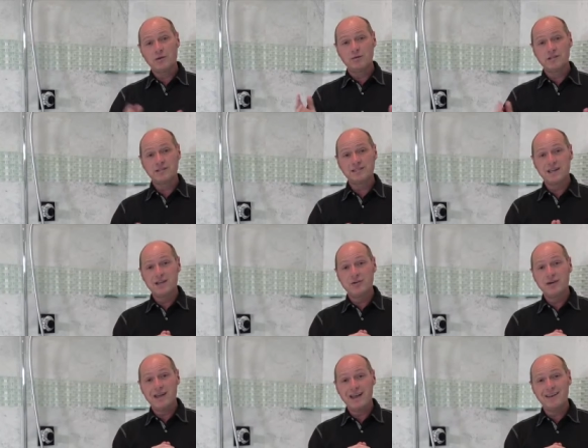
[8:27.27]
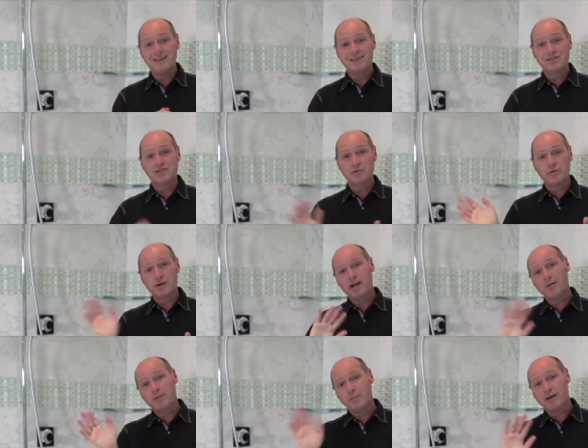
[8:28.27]
forward to seeing you again. So for
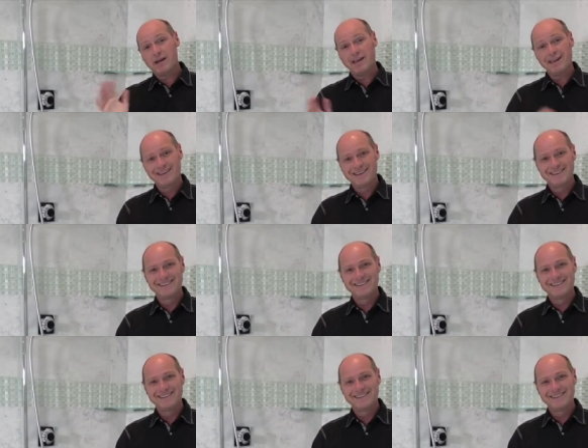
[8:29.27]
now, bye-bye.